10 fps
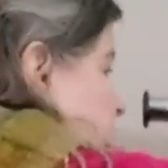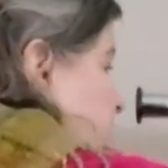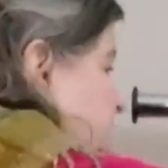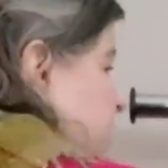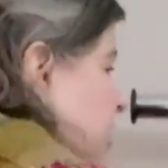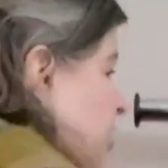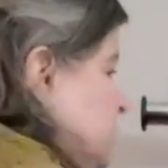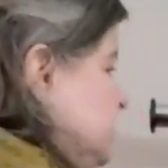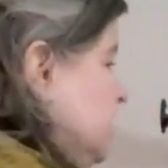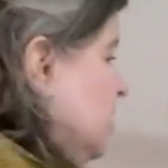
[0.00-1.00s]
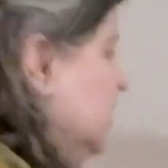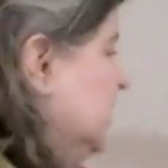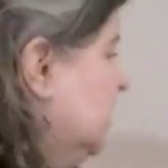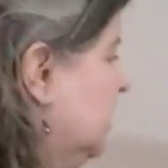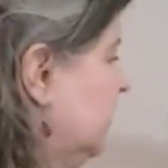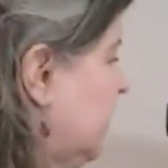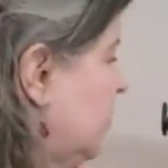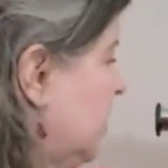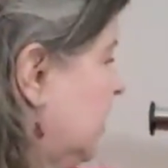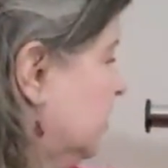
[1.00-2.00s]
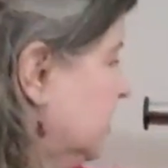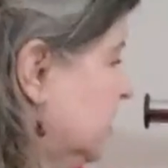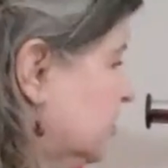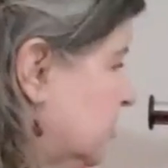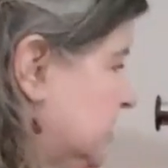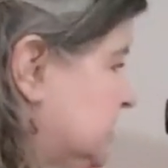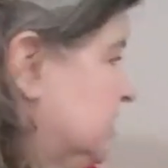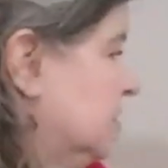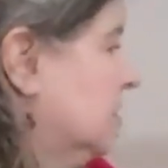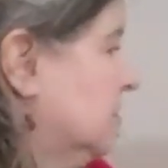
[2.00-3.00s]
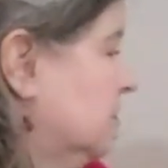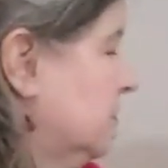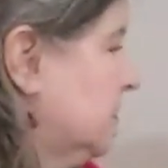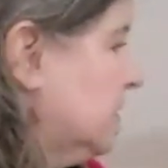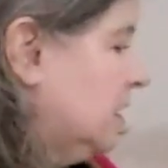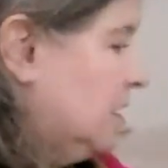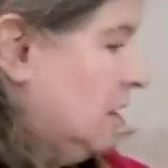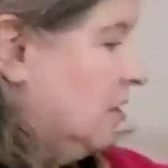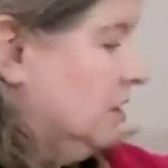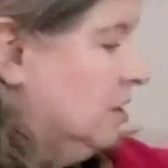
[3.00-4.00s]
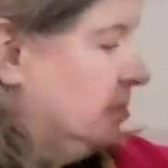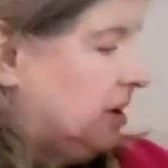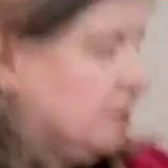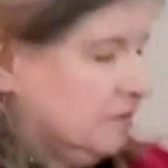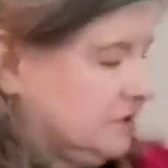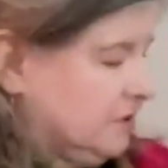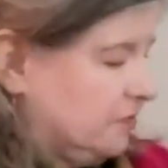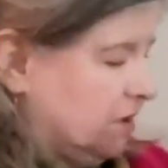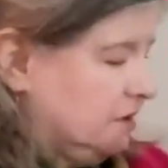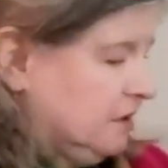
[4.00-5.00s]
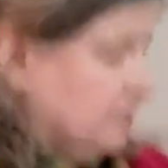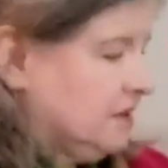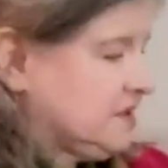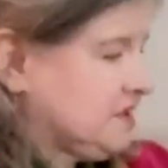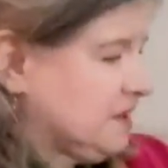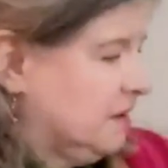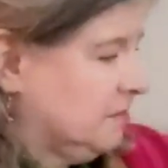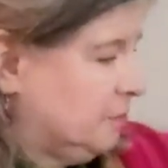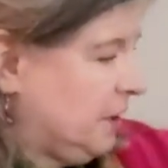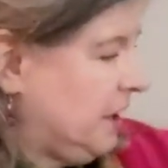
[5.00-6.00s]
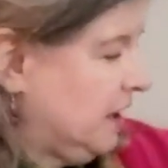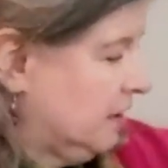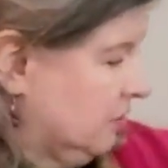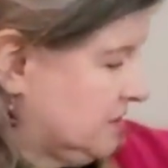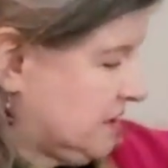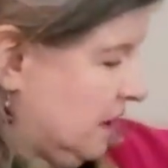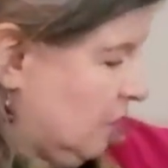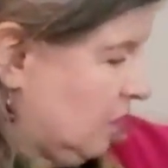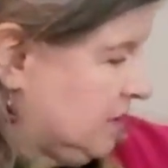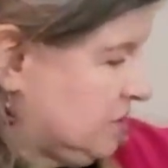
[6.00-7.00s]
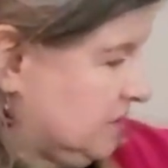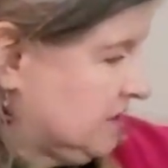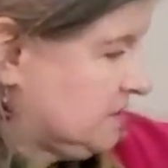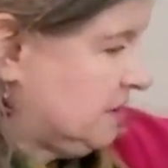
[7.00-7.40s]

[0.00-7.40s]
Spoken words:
And also, again, if I want a little dressier or a little bit different, this is a pink. It looks kind of orange in this,